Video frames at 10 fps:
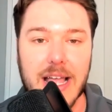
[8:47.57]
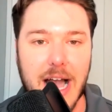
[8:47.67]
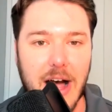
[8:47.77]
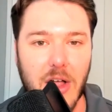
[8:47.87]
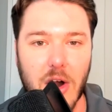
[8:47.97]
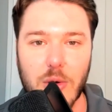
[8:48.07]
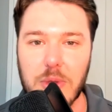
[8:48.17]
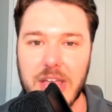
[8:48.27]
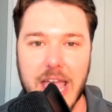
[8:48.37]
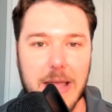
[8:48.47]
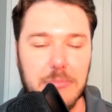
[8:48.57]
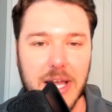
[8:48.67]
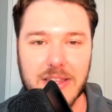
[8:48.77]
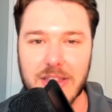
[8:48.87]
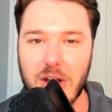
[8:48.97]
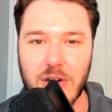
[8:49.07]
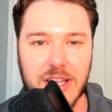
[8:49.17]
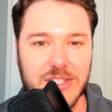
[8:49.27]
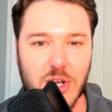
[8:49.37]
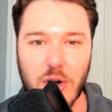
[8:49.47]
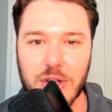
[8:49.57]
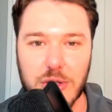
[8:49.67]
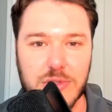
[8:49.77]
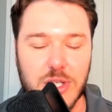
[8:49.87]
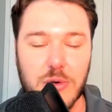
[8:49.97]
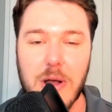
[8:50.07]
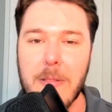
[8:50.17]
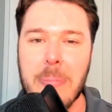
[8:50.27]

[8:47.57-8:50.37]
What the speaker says: Kyle Hart with a game plan that the Guardians aren't used to.